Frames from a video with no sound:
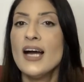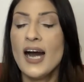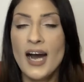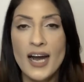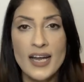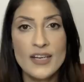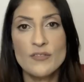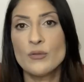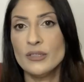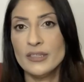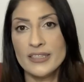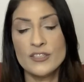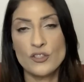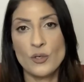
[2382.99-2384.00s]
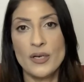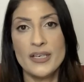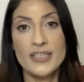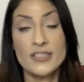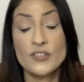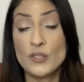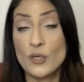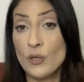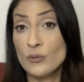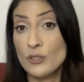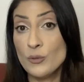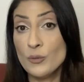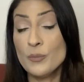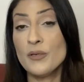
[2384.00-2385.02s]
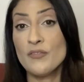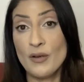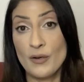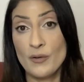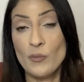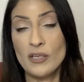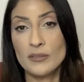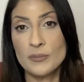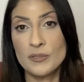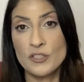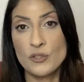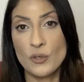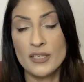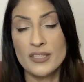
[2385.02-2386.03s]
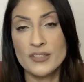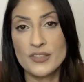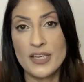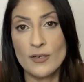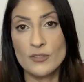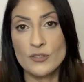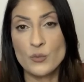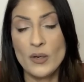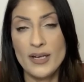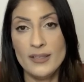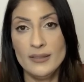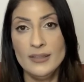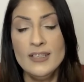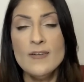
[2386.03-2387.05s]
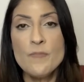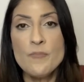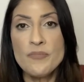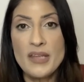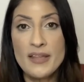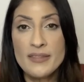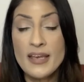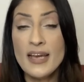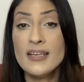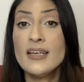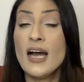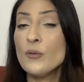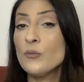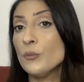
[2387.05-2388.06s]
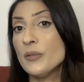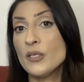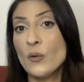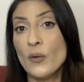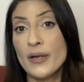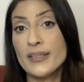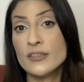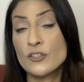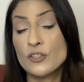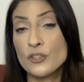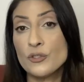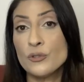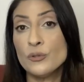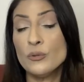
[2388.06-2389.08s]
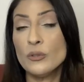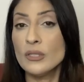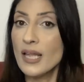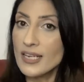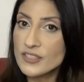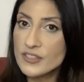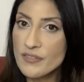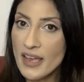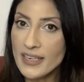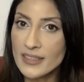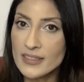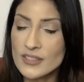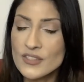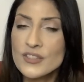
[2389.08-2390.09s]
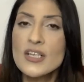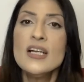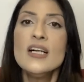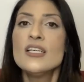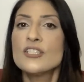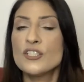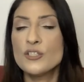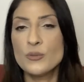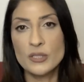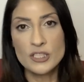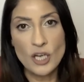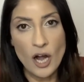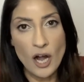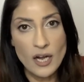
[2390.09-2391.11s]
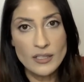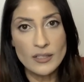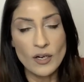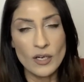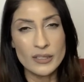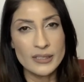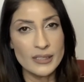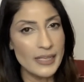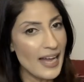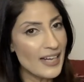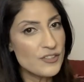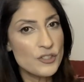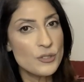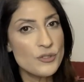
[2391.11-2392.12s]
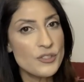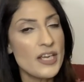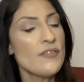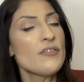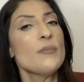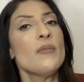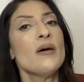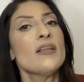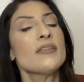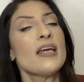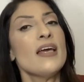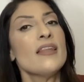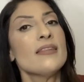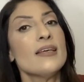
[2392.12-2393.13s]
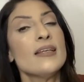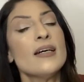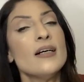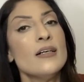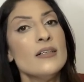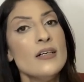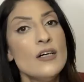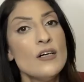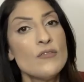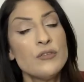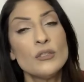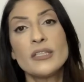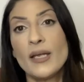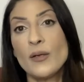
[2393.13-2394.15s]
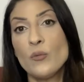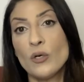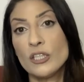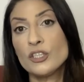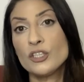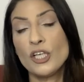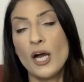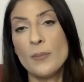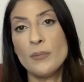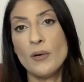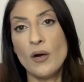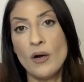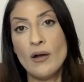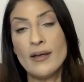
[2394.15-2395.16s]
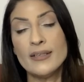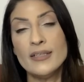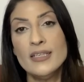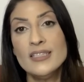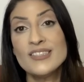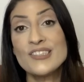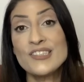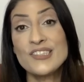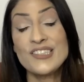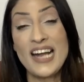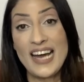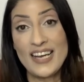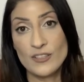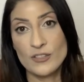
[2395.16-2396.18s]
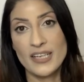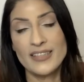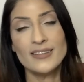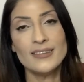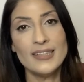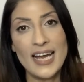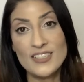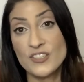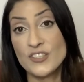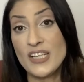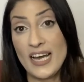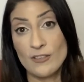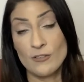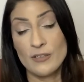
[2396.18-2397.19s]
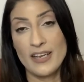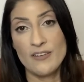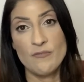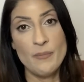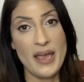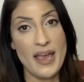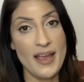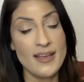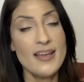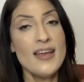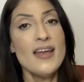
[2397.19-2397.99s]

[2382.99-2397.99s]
I have really enjoyed it, so you would be very welcome to join us there as well. And then I will be going to Las Vegas to do a talk on the last Tuesday of the month, and then a full day workshop on Saturday, the last Saturday of May.